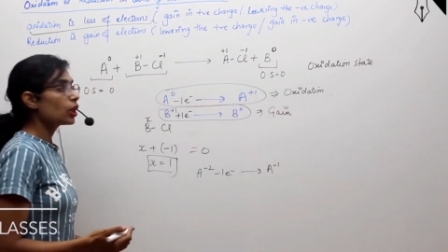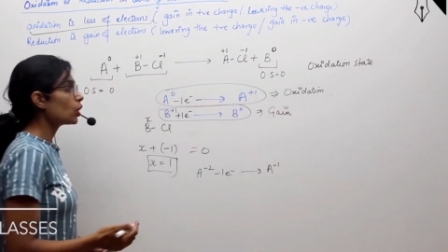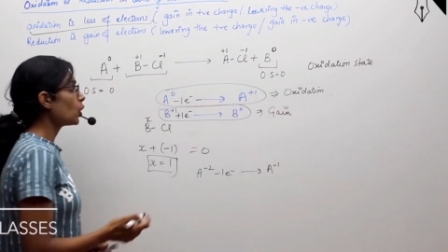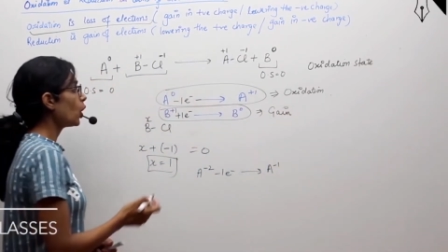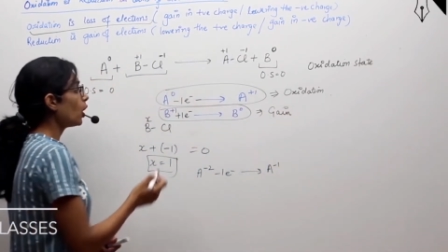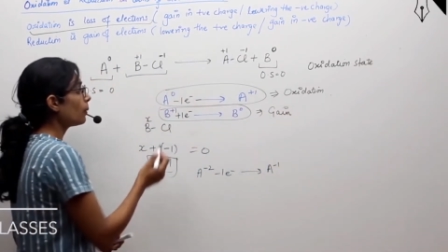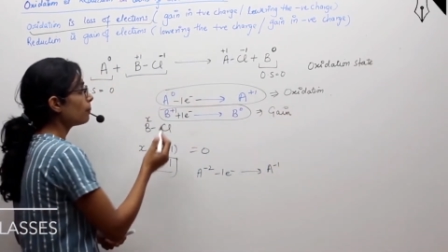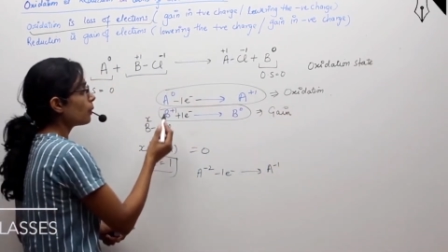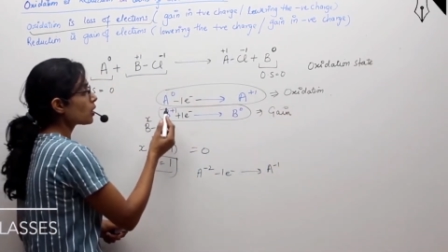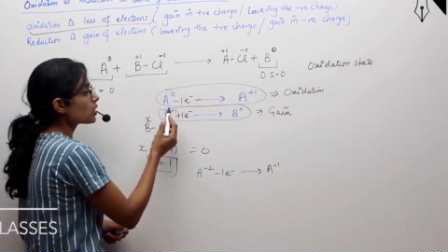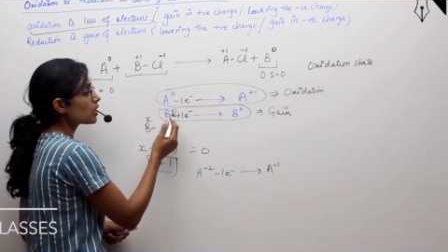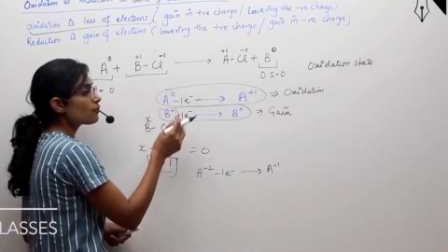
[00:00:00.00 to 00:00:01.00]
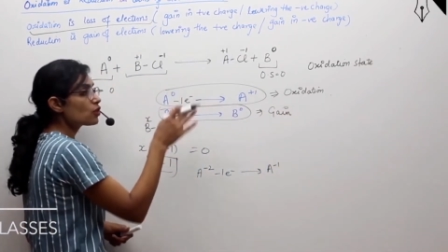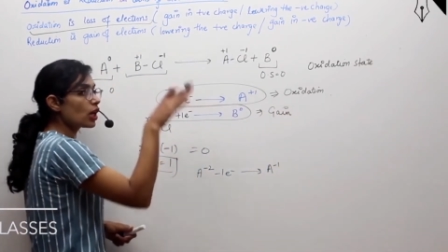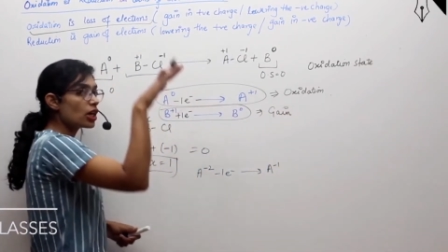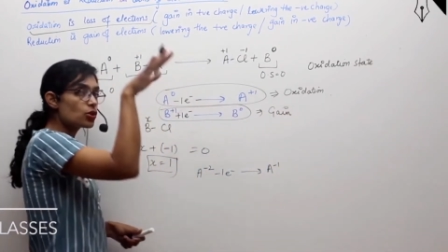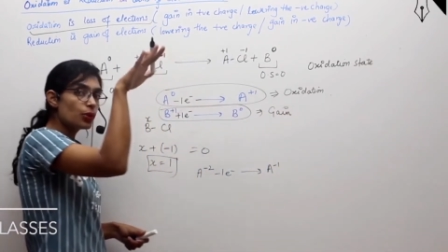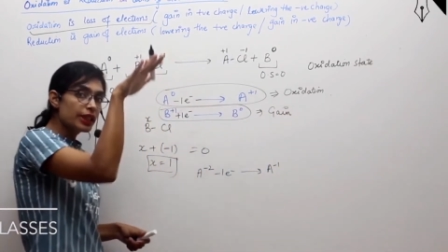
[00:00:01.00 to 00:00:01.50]
Your positive
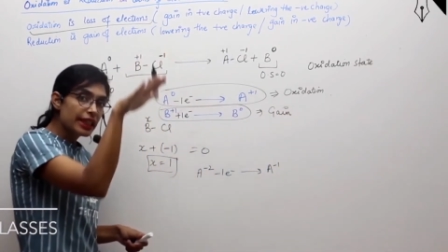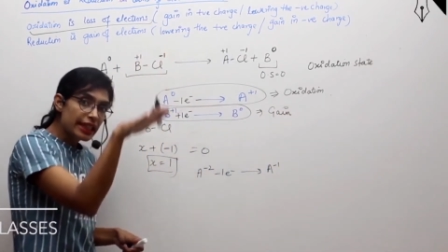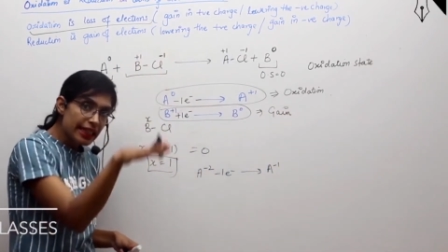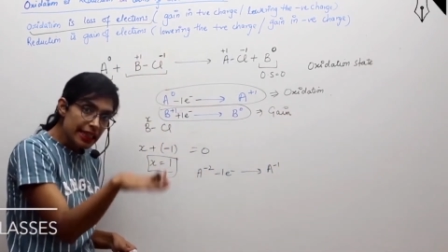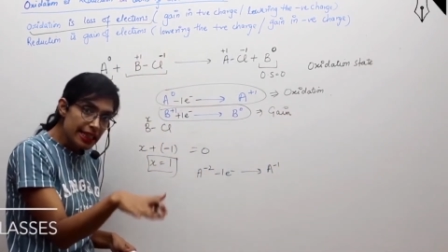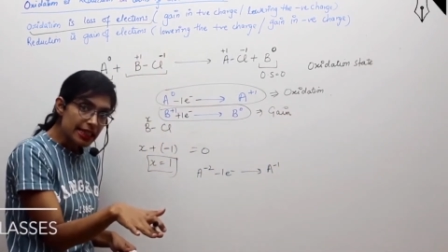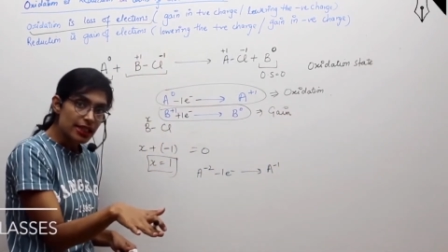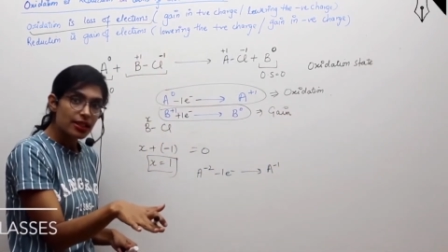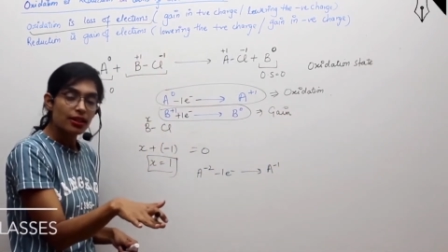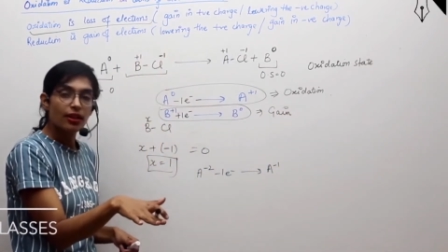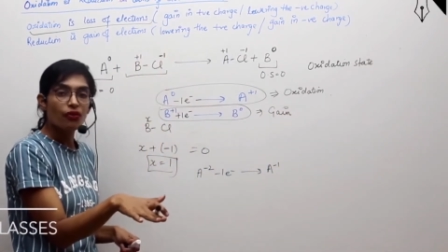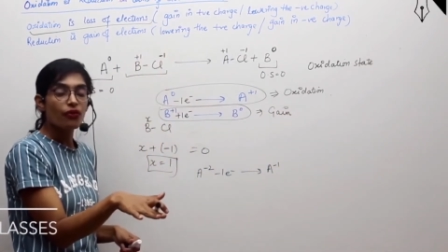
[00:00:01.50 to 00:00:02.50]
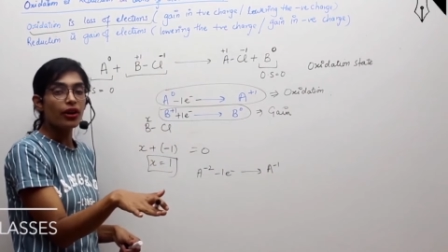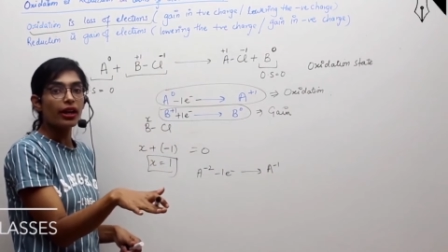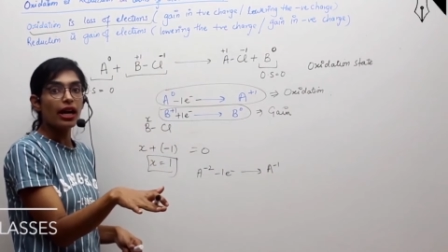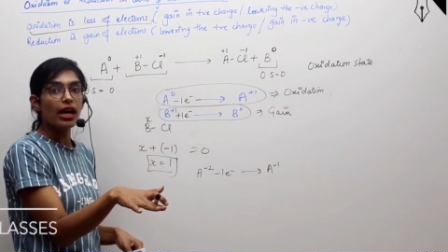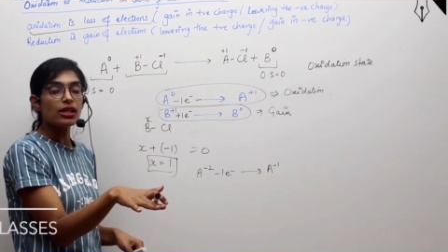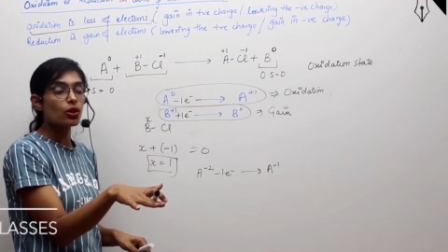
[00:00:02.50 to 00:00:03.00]
charge will decrease,
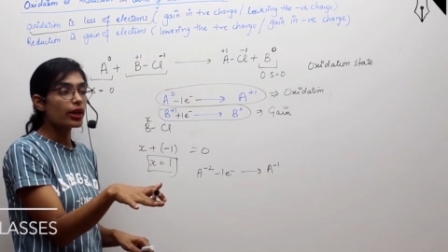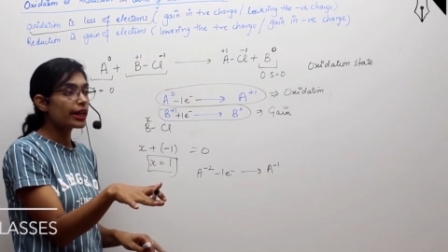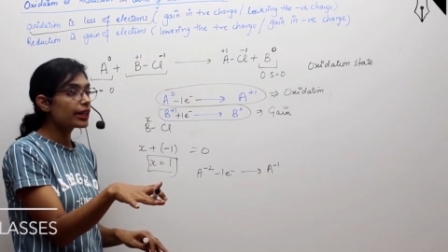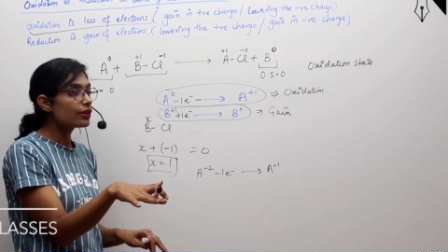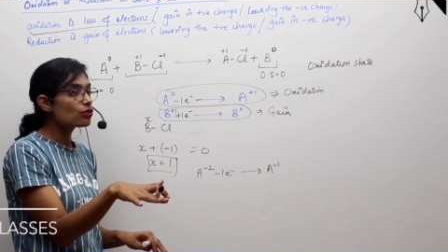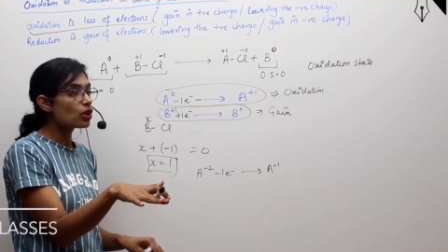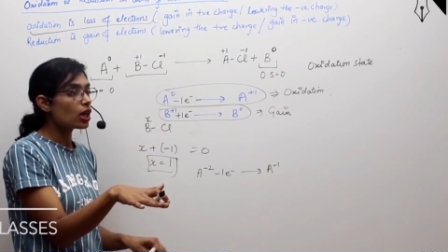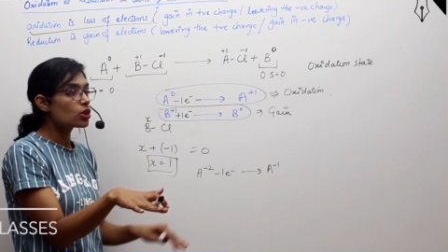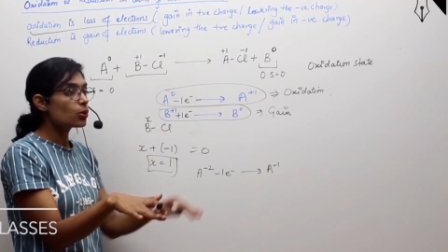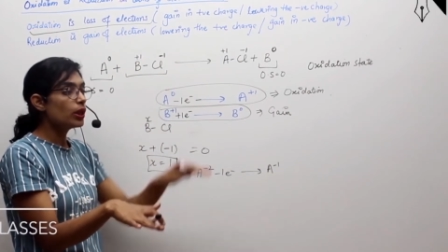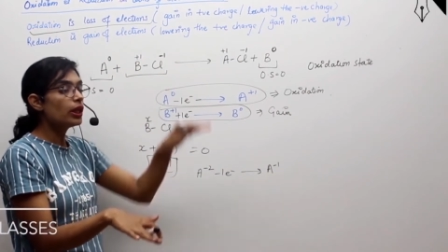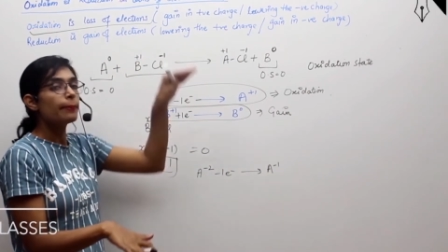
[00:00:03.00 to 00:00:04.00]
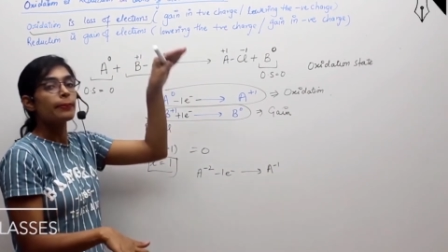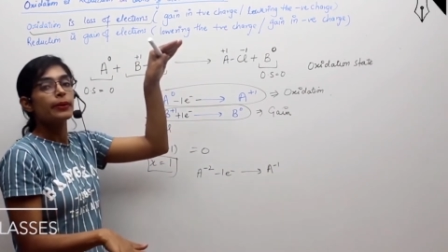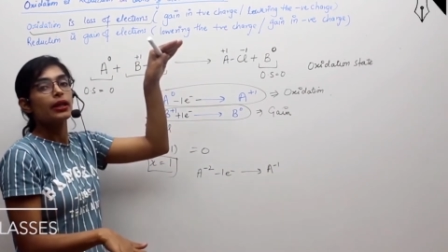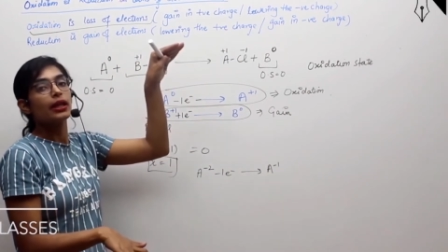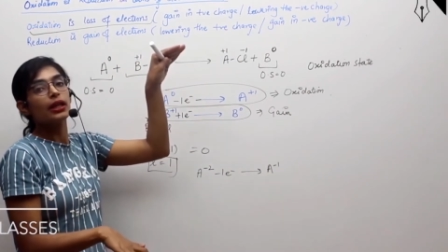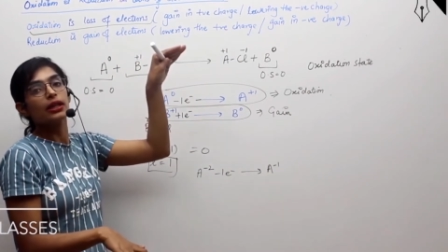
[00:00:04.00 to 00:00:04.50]
whereas your negative charge will
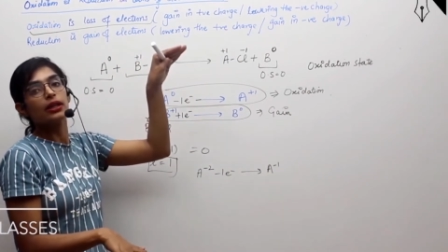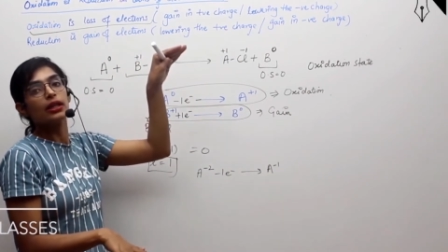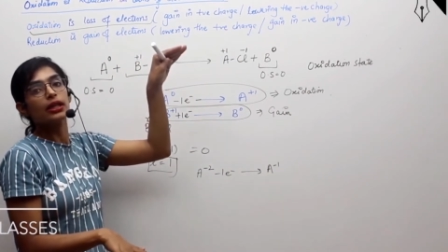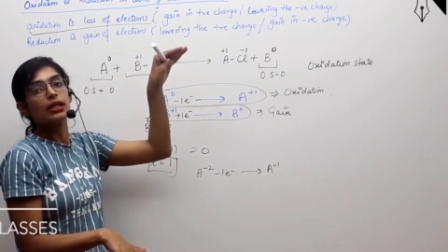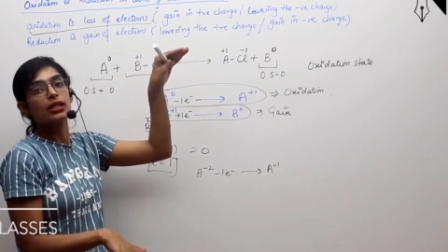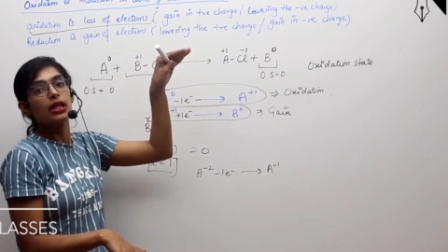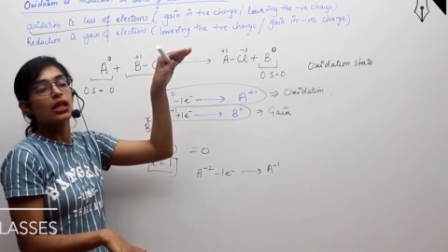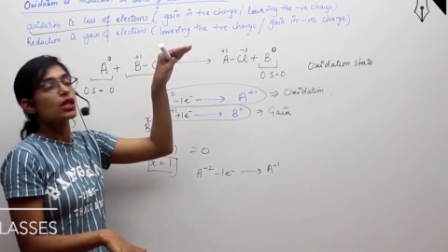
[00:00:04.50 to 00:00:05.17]
increase.